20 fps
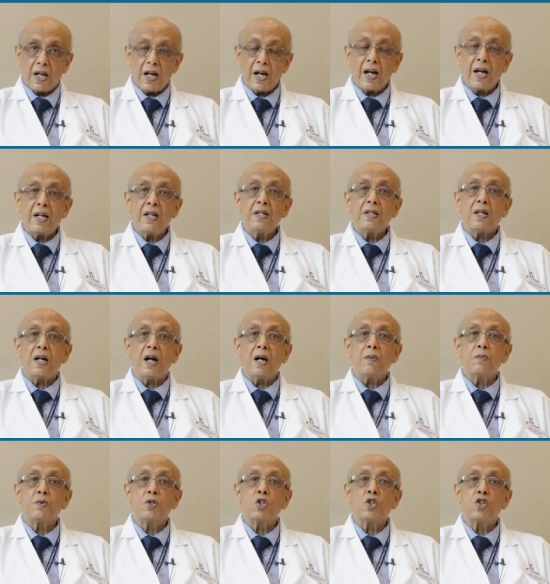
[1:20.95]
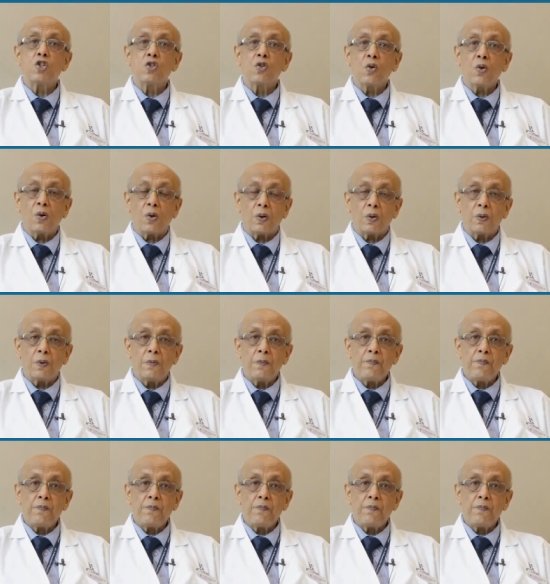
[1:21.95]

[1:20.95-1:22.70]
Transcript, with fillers: and I'm sure